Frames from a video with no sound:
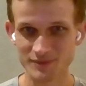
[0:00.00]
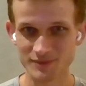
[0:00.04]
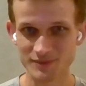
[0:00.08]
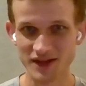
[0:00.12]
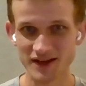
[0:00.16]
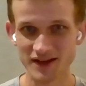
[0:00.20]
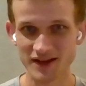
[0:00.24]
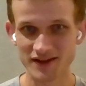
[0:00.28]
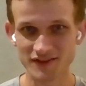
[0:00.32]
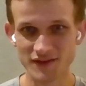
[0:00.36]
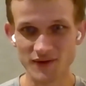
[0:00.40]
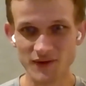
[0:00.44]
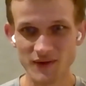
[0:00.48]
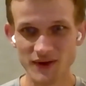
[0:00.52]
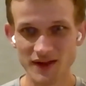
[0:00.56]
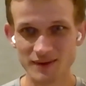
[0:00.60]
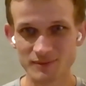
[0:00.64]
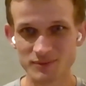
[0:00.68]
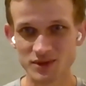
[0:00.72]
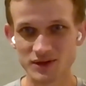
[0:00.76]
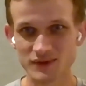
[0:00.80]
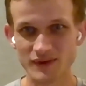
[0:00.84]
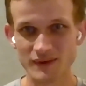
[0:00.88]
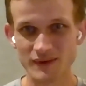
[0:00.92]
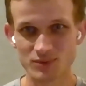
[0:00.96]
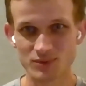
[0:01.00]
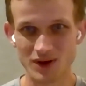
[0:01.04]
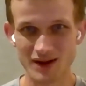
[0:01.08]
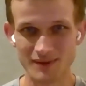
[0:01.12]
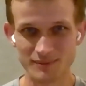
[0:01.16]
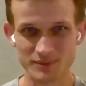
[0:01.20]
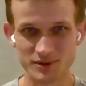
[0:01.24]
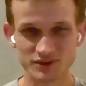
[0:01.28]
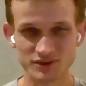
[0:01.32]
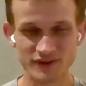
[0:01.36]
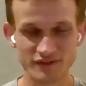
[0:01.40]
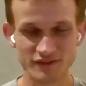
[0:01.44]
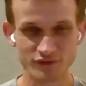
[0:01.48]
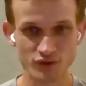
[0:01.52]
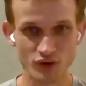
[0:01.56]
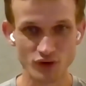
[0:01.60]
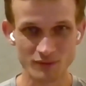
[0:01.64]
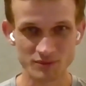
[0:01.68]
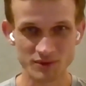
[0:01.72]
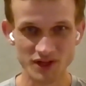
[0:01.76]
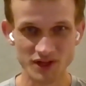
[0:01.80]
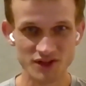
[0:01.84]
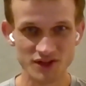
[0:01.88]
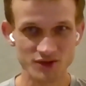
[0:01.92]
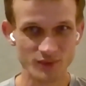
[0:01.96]
that Ethereum really properly
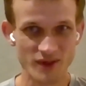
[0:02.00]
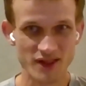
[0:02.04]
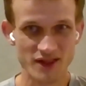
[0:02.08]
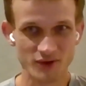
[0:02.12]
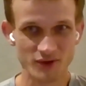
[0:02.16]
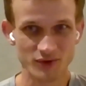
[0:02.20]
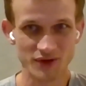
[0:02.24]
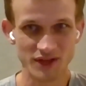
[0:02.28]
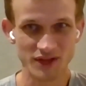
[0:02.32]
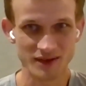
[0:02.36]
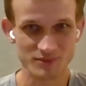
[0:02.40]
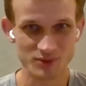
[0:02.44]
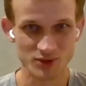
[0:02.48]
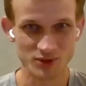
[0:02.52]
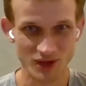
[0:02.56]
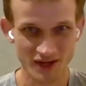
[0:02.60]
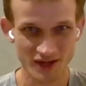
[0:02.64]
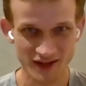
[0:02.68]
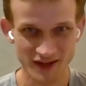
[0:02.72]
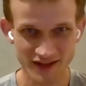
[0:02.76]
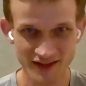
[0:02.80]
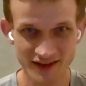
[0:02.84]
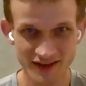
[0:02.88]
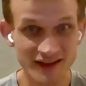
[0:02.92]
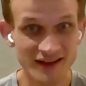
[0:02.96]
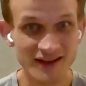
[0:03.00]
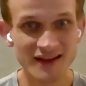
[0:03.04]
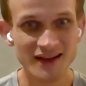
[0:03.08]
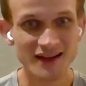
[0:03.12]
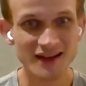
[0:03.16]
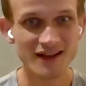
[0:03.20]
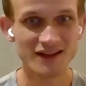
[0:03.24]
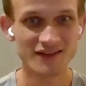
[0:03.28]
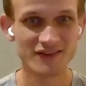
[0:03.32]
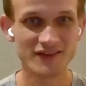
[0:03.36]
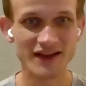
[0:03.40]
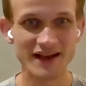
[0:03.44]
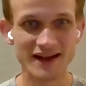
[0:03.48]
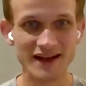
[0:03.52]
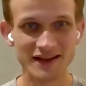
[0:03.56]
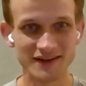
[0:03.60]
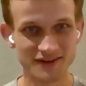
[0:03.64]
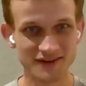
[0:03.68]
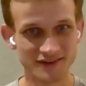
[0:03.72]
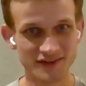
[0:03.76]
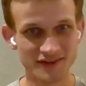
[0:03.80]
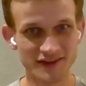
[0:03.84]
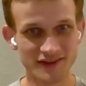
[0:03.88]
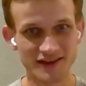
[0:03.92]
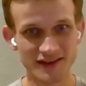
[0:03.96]
formed into its own community, that
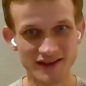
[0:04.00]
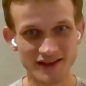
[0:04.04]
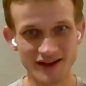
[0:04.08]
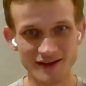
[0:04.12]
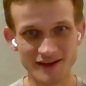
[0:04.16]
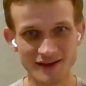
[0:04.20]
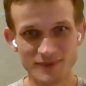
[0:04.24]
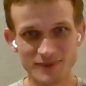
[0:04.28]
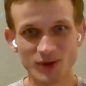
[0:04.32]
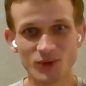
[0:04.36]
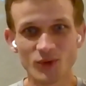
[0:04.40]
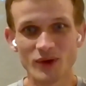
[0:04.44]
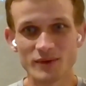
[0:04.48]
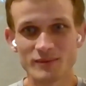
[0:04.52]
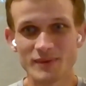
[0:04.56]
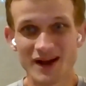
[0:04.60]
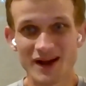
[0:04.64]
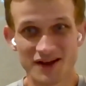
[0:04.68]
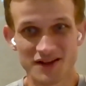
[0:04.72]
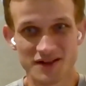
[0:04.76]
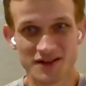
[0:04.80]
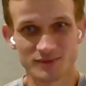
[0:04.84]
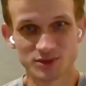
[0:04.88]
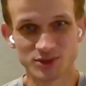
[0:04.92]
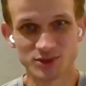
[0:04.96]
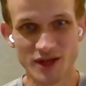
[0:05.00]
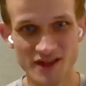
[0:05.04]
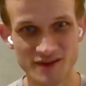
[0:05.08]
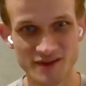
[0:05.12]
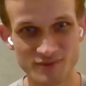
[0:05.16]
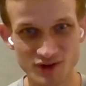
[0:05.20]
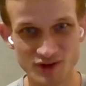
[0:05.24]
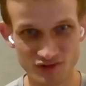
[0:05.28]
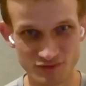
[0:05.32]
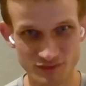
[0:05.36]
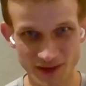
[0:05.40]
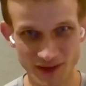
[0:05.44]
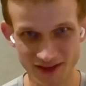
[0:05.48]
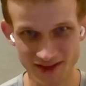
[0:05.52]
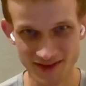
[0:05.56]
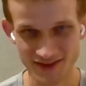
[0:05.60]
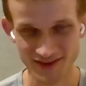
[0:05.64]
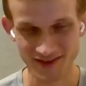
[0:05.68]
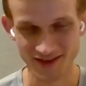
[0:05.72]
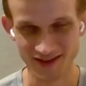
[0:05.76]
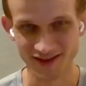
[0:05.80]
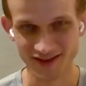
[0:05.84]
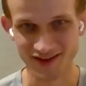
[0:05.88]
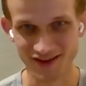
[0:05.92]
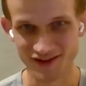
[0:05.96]
the Bitcoin maximalist movement
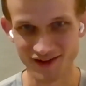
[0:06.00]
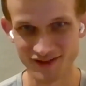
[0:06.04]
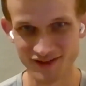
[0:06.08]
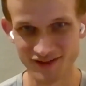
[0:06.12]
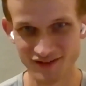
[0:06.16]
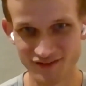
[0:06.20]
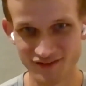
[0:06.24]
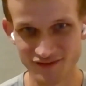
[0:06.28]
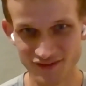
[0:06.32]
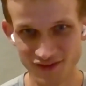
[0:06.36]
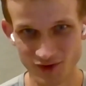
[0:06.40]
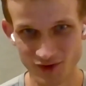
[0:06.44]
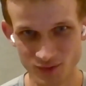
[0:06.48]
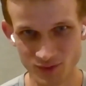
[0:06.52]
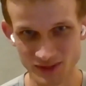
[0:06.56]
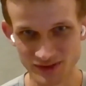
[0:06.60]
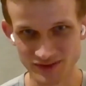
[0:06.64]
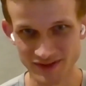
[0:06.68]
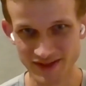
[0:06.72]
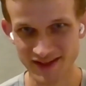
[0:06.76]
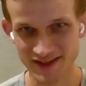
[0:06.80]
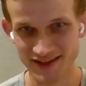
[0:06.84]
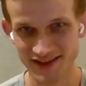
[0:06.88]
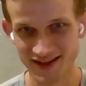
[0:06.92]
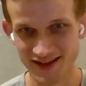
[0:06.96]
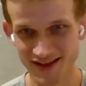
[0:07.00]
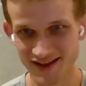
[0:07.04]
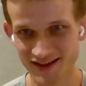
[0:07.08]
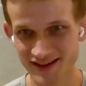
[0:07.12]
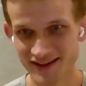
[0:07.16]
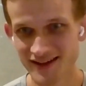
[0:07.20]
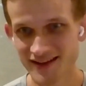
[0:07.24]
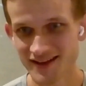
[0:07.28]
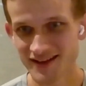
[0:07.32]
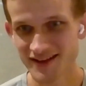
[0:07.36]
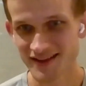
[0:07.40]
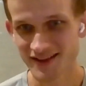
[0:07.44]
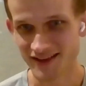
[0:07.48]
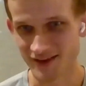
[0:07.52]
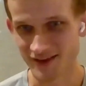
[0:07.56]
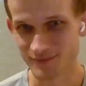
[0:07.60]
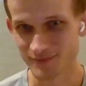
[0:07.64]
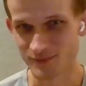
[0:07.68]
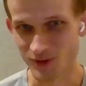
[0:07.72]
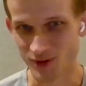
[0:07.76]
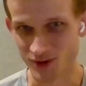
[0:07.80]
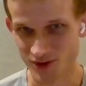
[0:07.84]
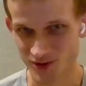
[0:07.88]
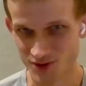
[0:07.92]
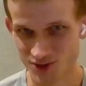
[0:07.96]
kind of really
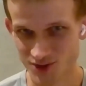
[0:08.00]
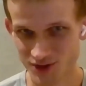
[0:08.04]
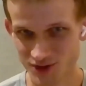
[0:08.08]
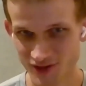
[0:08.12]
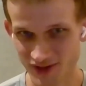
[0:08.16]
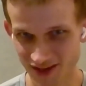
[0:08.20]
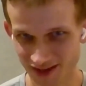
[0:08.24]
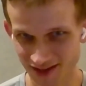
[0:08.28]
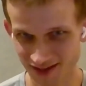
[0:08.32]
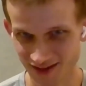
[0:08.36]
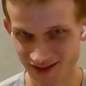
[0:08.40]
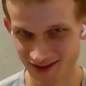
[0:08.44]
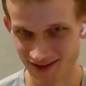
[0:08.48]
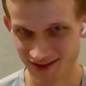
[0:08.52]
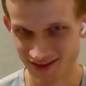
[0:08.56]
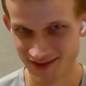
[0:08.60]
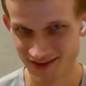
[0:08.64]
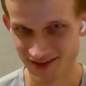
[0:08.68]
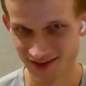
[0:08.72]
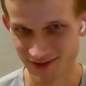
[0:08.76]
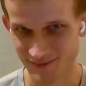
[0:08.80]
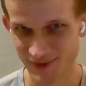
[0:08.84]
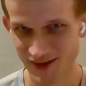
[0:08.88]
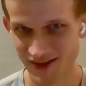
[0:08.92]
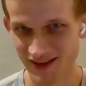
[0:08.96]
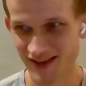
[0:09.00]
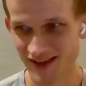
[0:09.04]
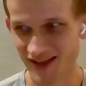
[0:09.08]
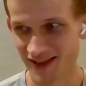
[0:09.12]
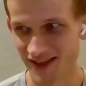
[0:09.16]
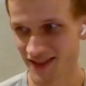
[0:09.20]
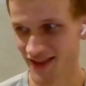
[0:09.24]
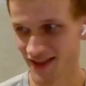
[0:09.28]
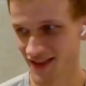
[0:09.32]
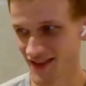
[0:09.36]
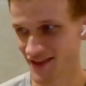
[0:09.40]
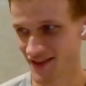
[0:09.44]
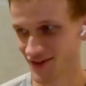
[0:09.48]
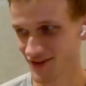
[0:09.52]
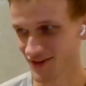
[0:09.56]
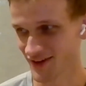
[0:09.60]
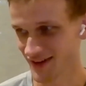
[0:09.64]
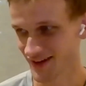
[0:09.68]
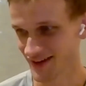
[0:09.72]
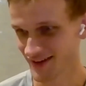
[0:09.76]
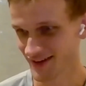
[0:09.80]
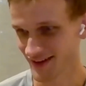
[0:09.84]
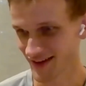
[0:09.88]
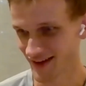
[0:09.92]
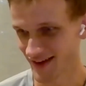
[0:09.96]
emerged, and I guess started